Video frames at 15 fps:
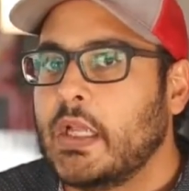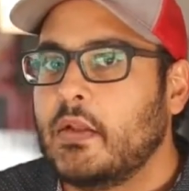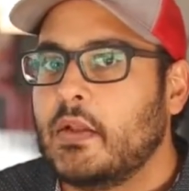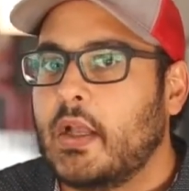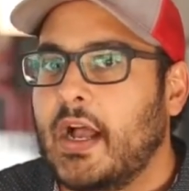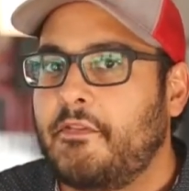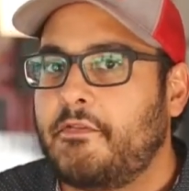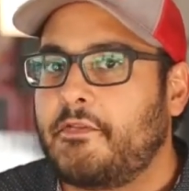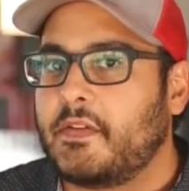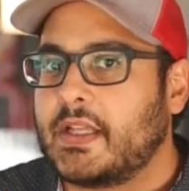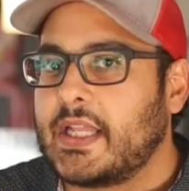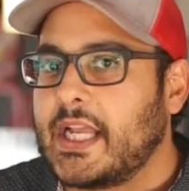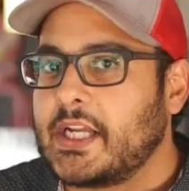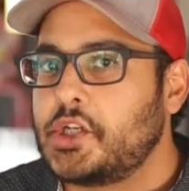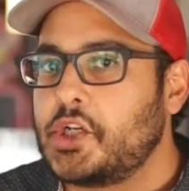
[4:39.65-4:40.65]

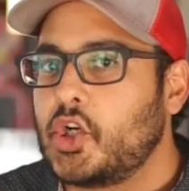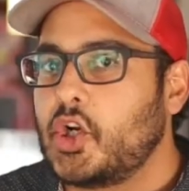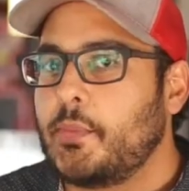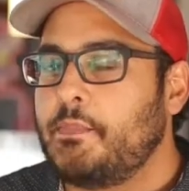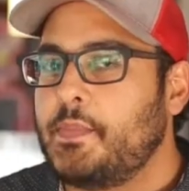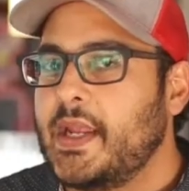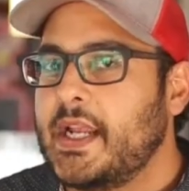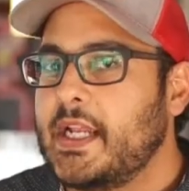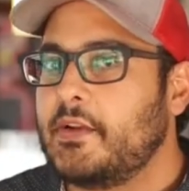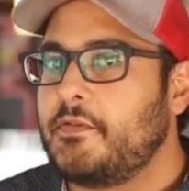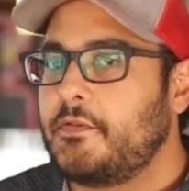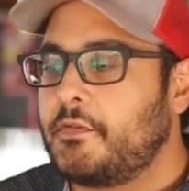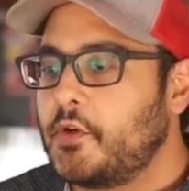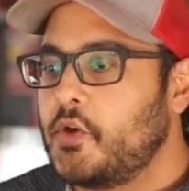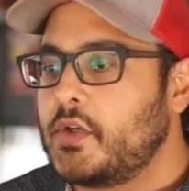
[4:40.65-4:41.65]
fleshier pitted
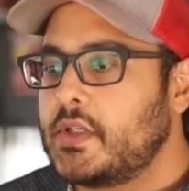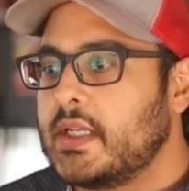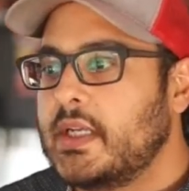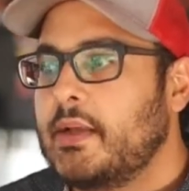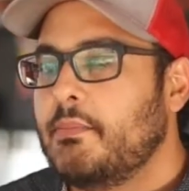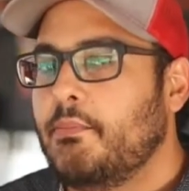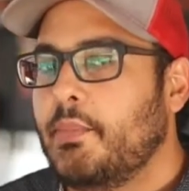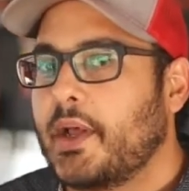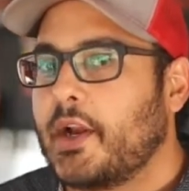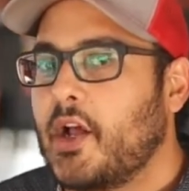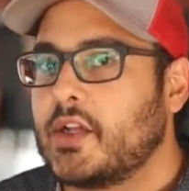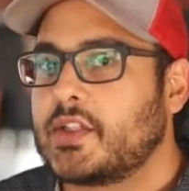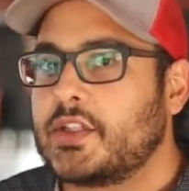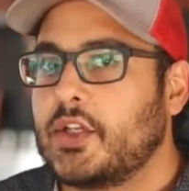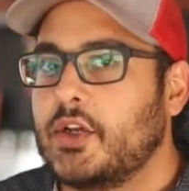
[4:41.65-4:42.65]
fruit, but
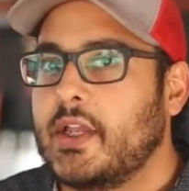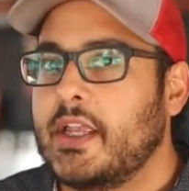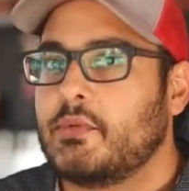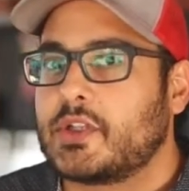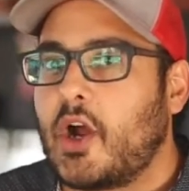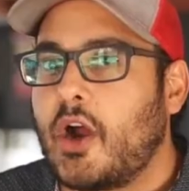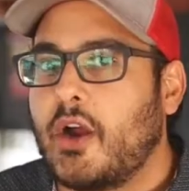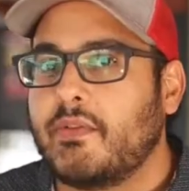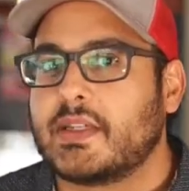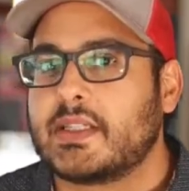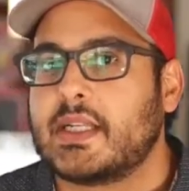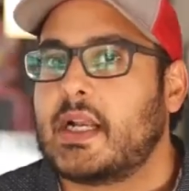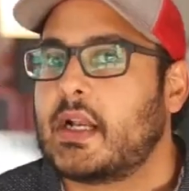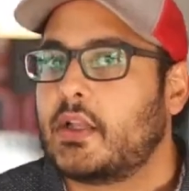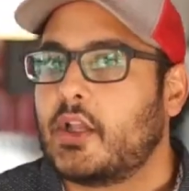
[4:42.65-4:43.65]
also it was harvested
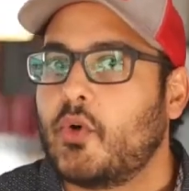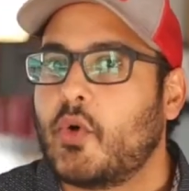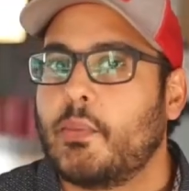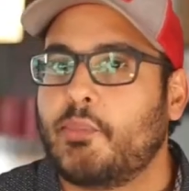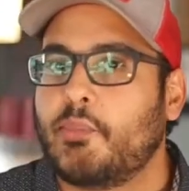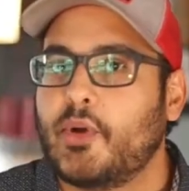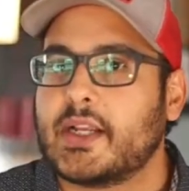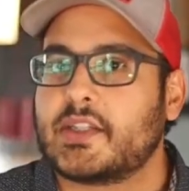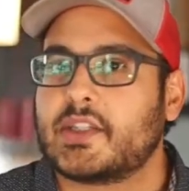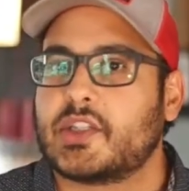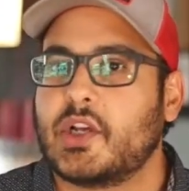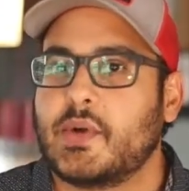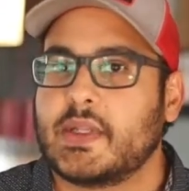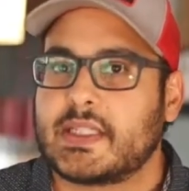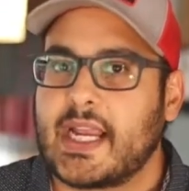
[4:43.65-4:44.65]
at a lower brick, so
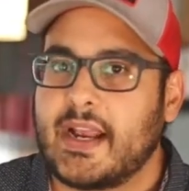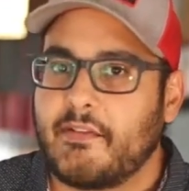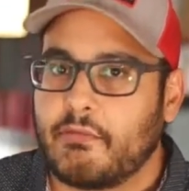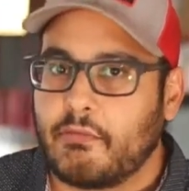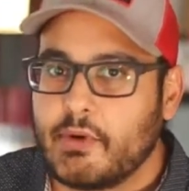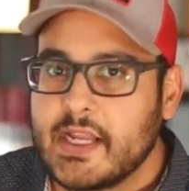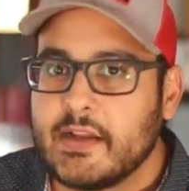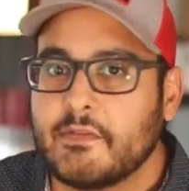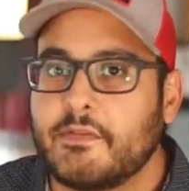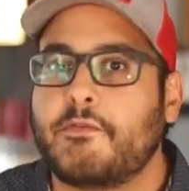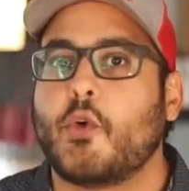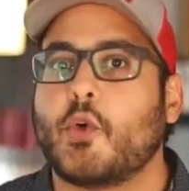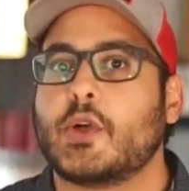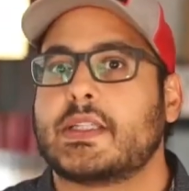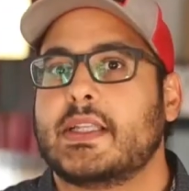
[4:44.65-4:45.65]
it's kind of
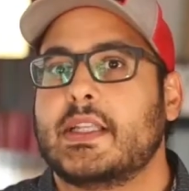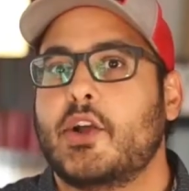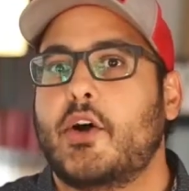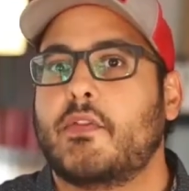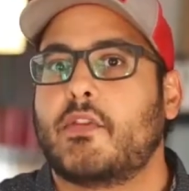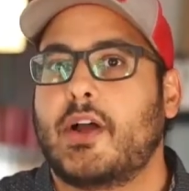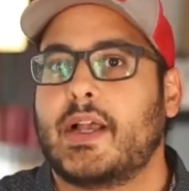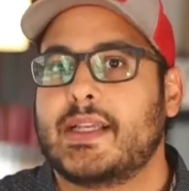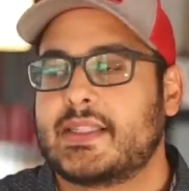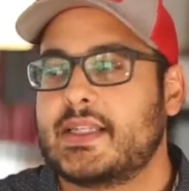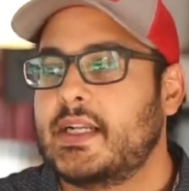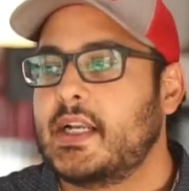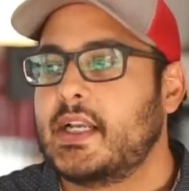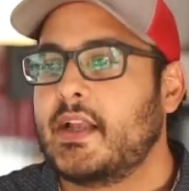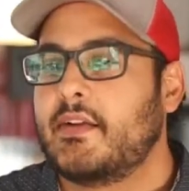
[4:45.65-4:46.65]
reinforcing the overall
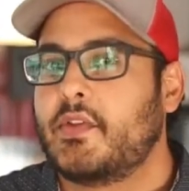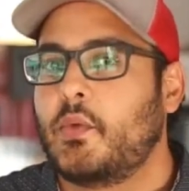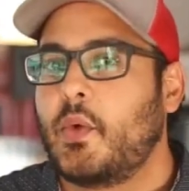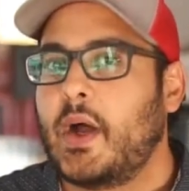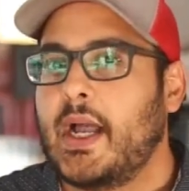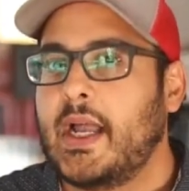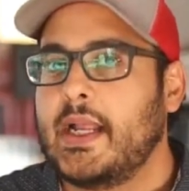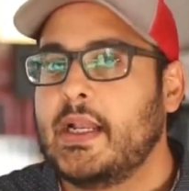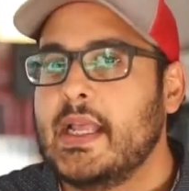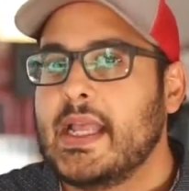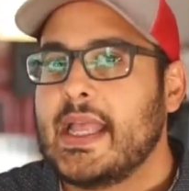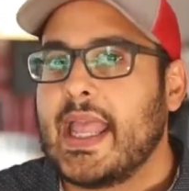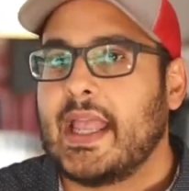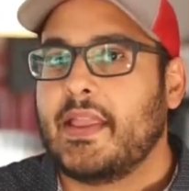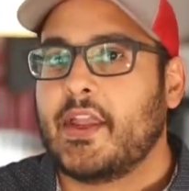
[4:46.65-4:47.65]
acidity of the wine
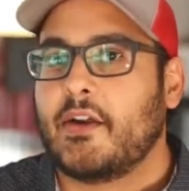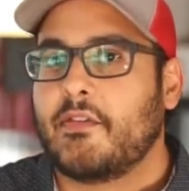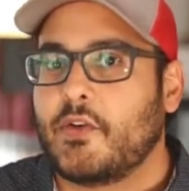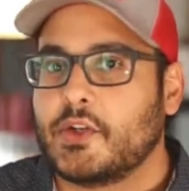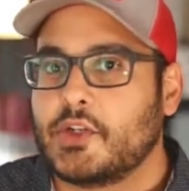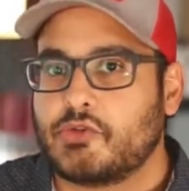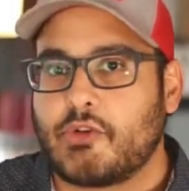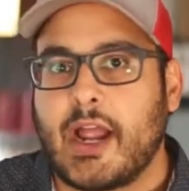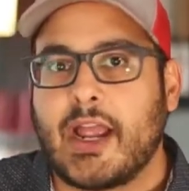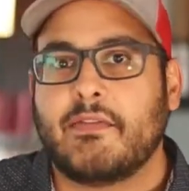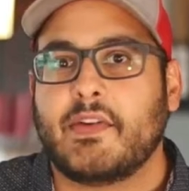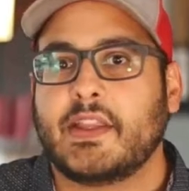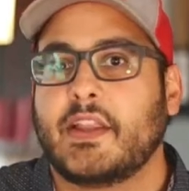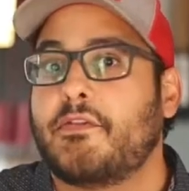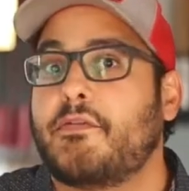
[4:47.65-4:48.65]
and therefore
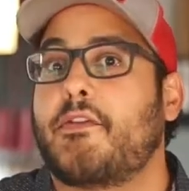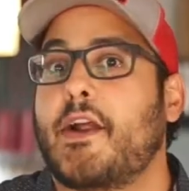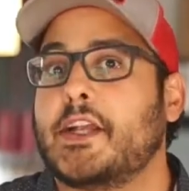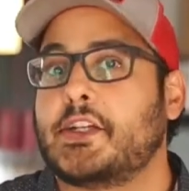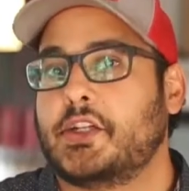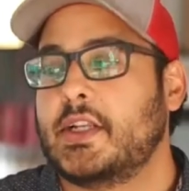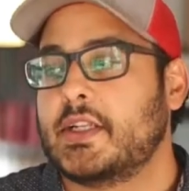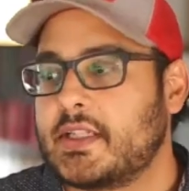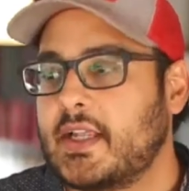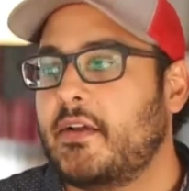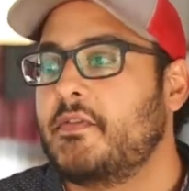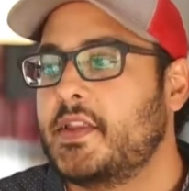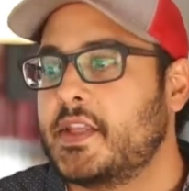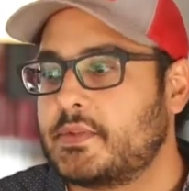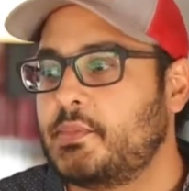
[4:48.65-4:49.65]
driving the freshness
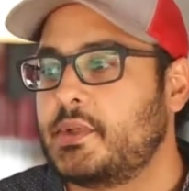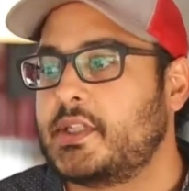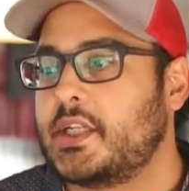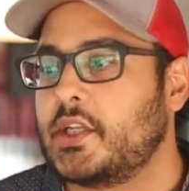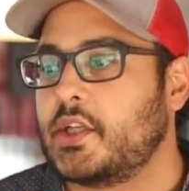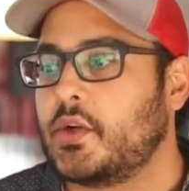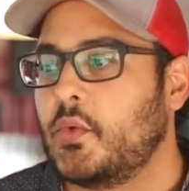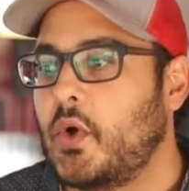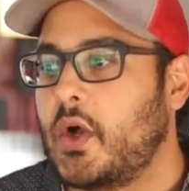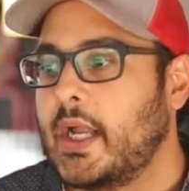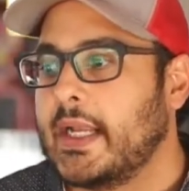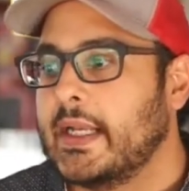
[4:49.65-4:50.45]
of this particular wine.